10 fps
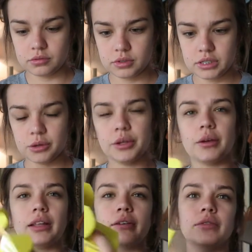So
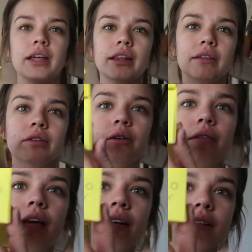cute. I love when they leave little
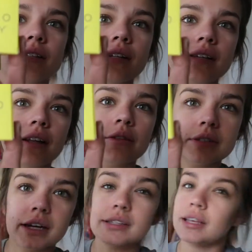things It says hello
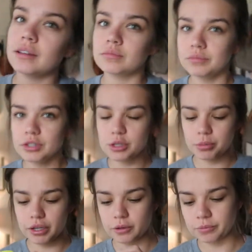sexy.
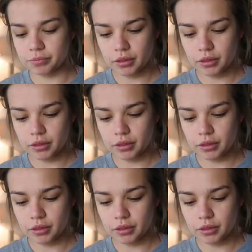Super cute.